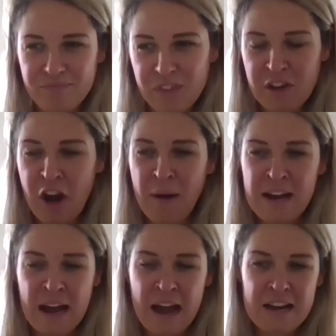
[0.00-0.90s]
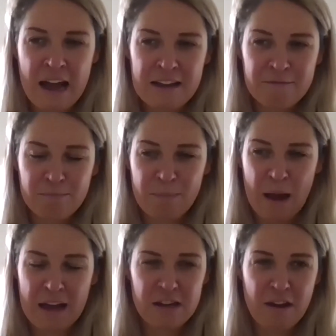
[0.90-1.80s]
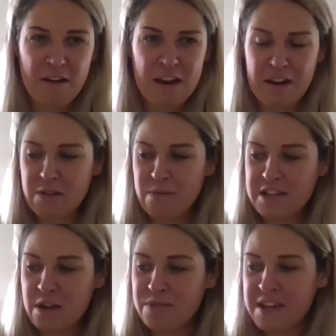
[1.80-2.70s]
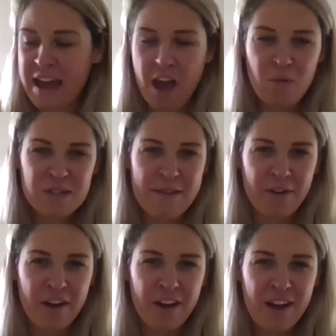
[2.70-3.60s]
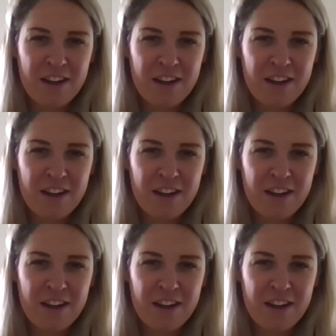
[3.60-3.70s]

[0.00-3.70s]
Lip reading: You know, I don't think AO would ever